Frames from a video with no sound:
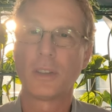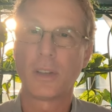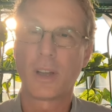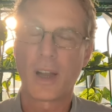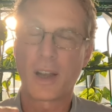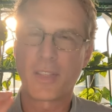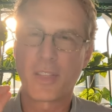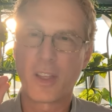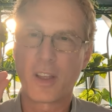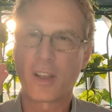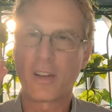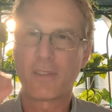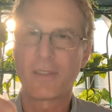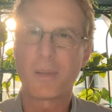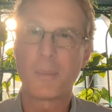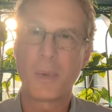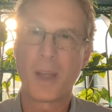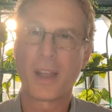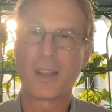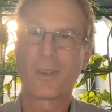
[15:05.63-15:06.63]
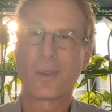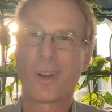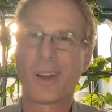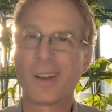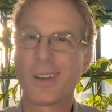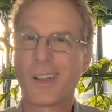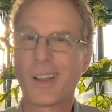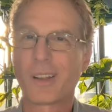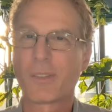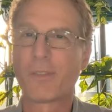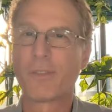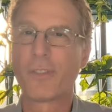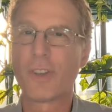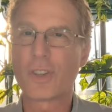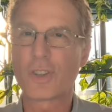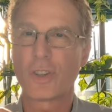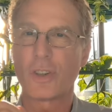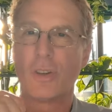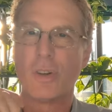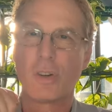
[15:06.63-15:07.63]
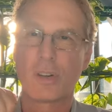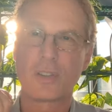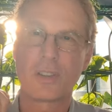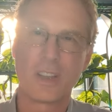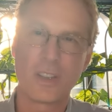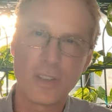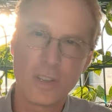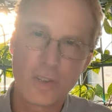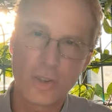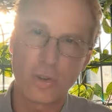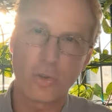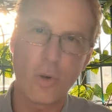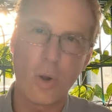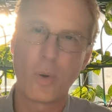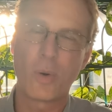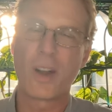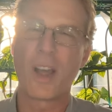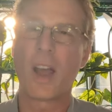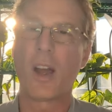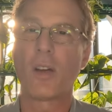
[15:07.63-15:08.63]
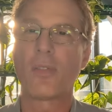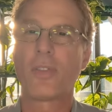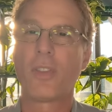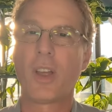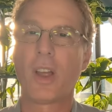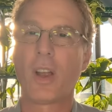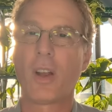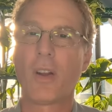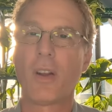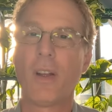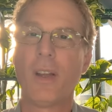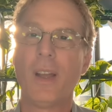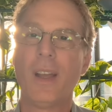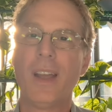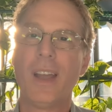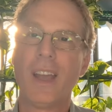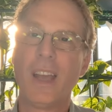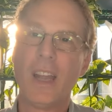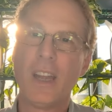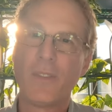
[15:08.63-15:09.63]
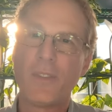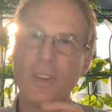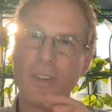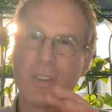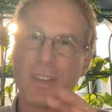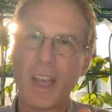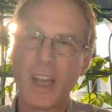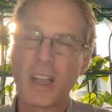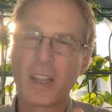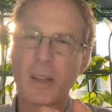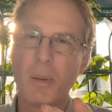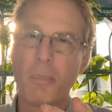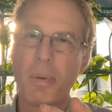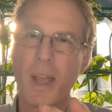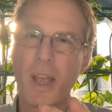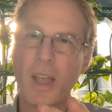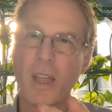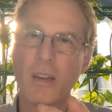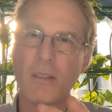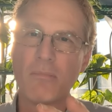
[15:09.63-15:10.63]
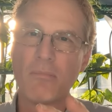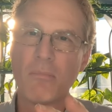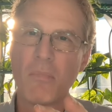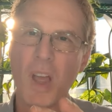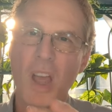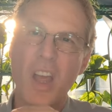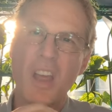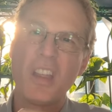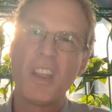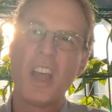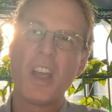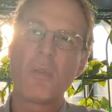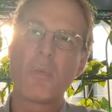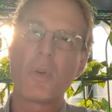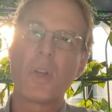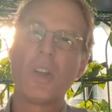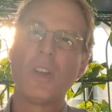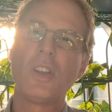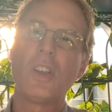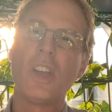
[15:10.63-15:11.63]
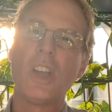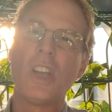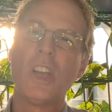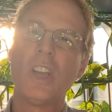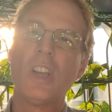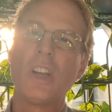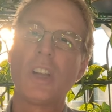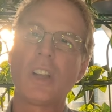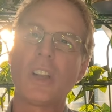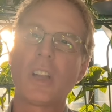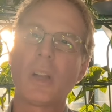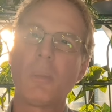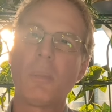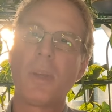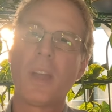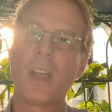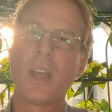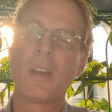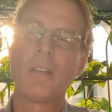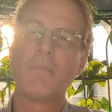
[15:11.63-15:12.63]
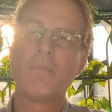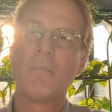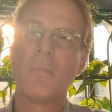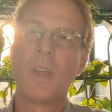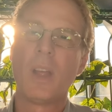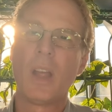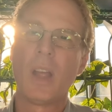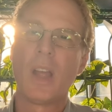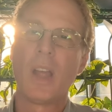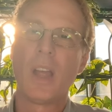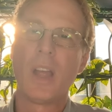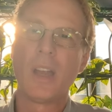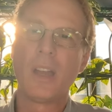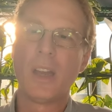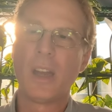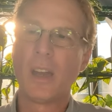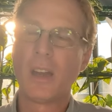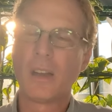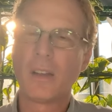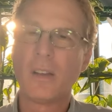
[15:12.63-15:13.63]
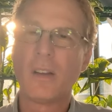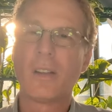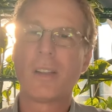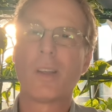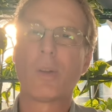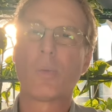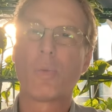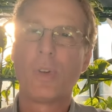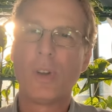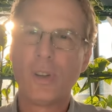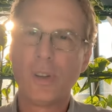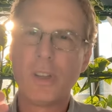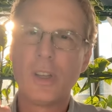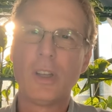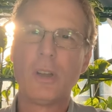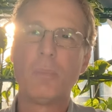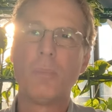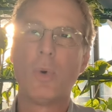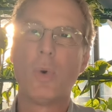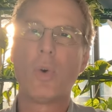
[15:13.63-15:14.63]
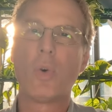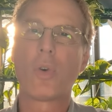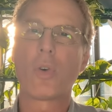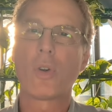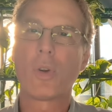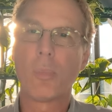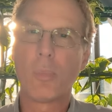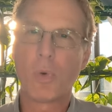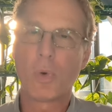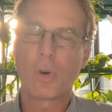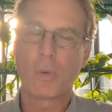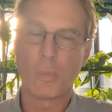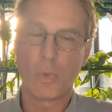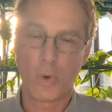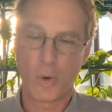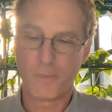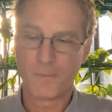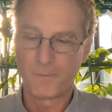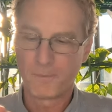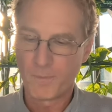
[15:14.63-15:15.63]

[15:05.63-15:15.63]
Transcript: I think of them as right, like fishing hooks. They just throw it out there, and if you take the bait, they really in a little bit, and then you know they really in more and more and more.